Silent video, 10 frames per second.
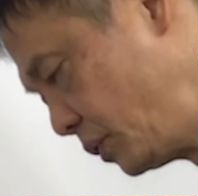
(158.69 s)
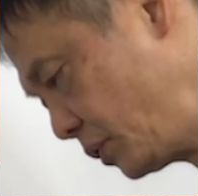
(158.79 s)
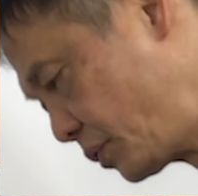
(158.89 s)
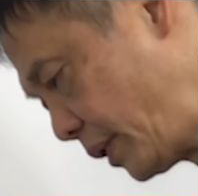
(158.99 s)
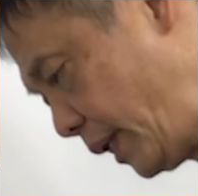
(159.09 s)

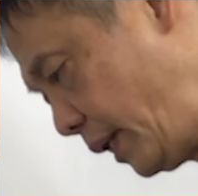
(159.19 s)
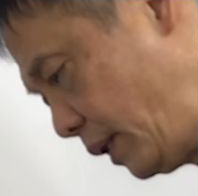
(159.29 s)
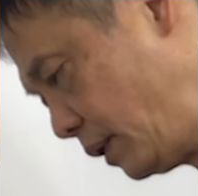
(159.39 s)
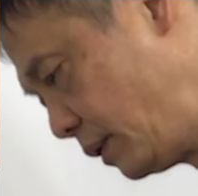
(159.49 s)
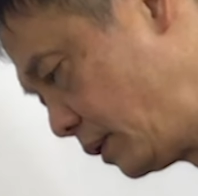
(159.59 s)

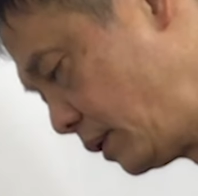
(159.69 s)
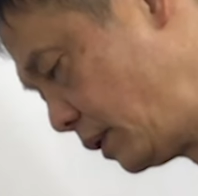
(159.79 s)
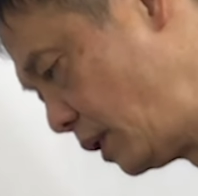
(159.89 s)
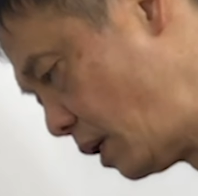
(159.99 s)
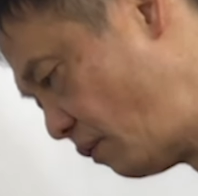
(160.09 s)
Three,
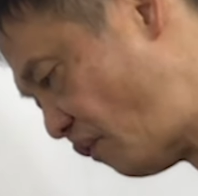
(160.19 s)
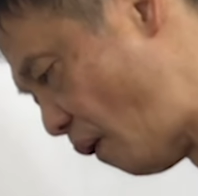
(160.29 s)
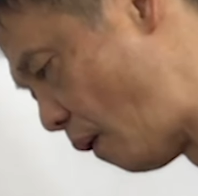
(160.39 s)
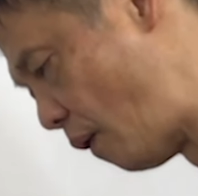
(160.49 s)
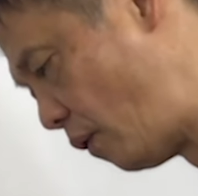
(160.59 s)

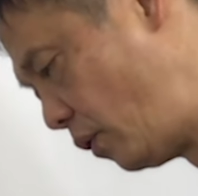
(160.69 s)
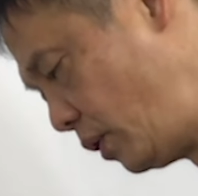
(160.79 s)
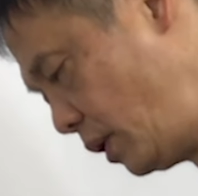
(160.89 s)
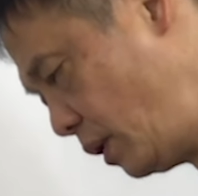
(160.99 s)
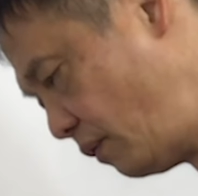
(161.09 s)
four,
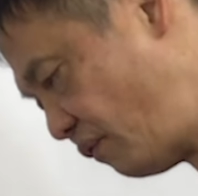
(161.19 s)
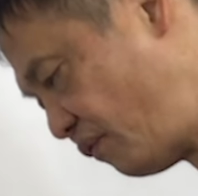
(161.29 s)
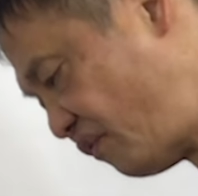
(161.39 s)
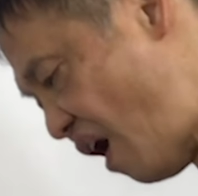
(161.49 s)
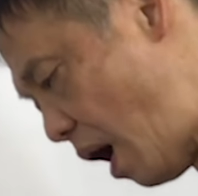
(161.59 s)

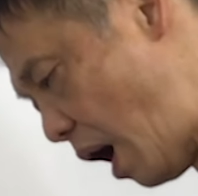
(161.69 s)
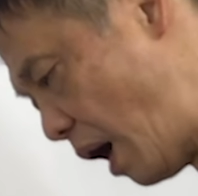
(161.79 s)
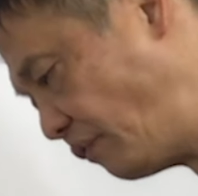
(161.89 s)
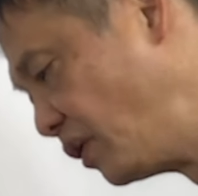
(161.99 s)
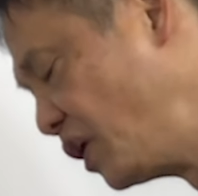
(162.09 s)

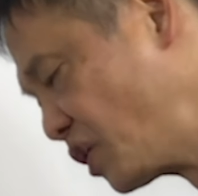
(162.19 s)
five.